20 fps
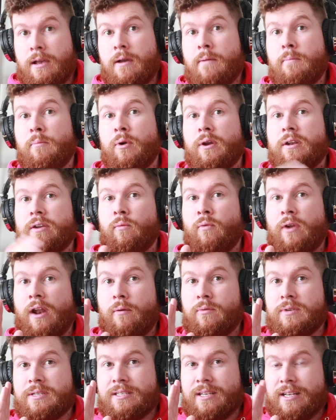Gotcha. But when I
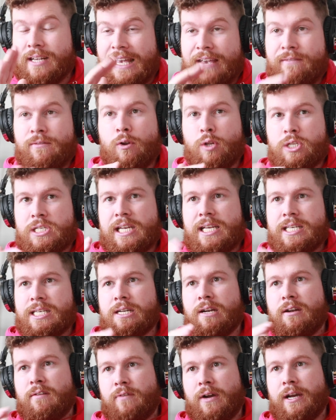was given
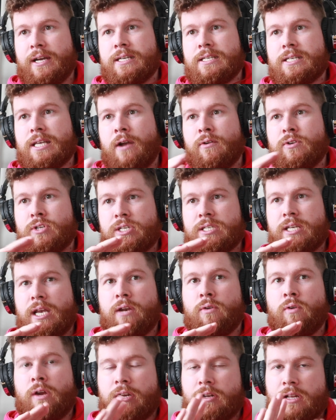unsolicited advice, I was just
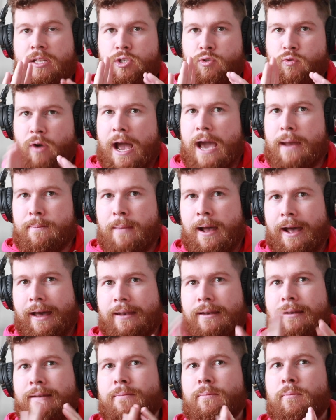saying, like, that's grand,
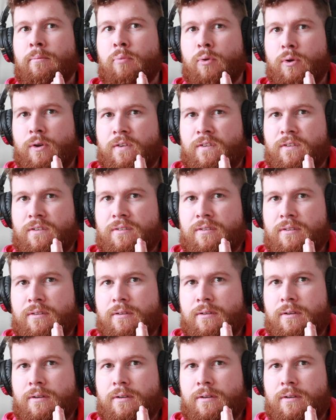man, but